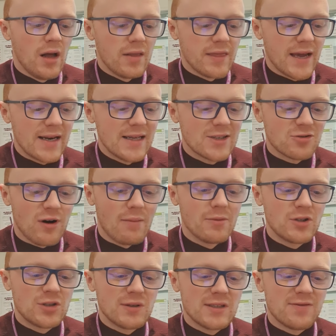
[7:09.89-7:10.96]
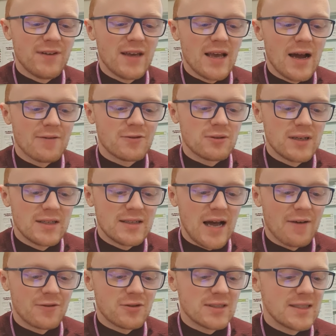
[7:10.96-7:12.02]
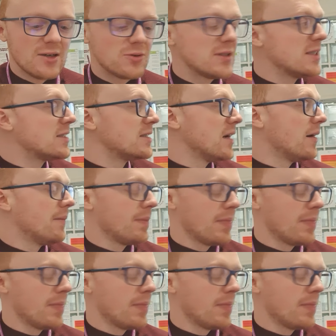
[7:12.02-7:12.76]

Then he scrambled to his feet after his little sister.